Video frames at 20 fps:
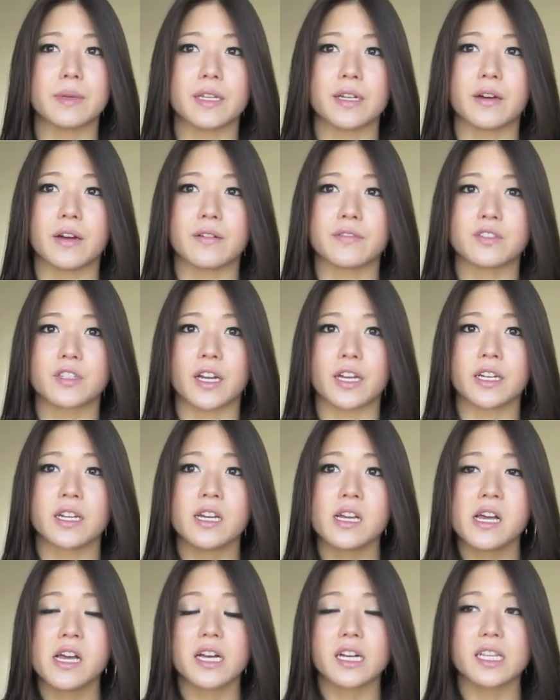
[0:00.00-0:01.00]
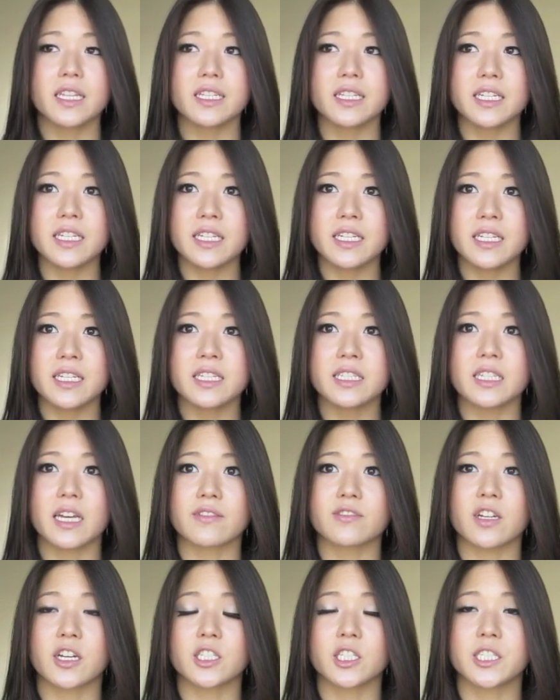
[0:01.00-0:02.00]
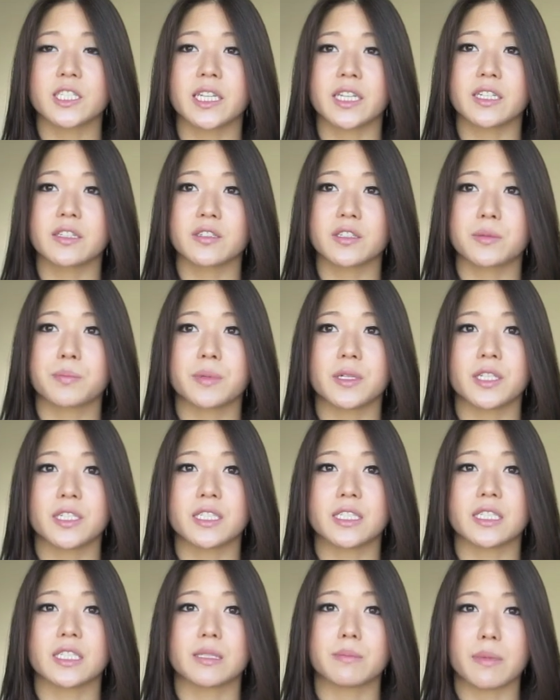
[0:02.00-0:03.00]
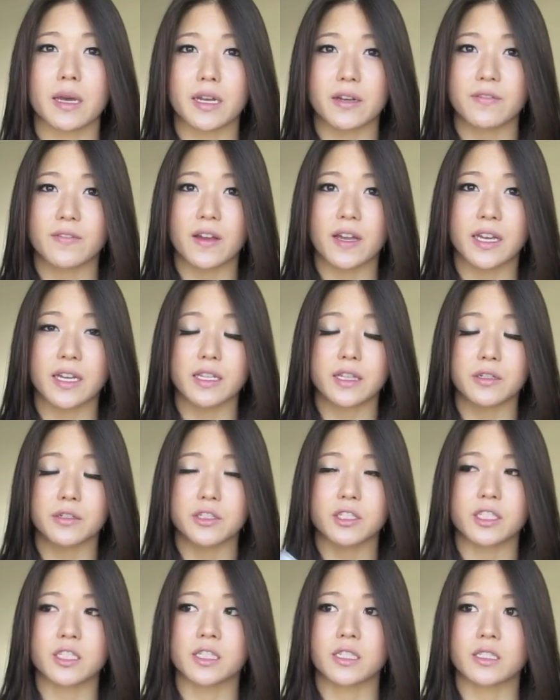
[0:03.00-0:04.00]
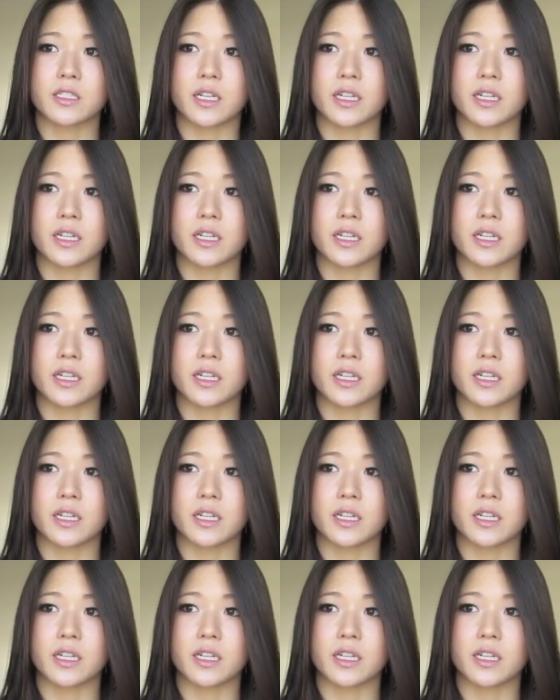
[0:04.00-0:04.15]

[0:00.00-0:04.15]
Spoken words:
I've tried Clinique's, I've tried Shiseido's Pureness Mattifying Lotion.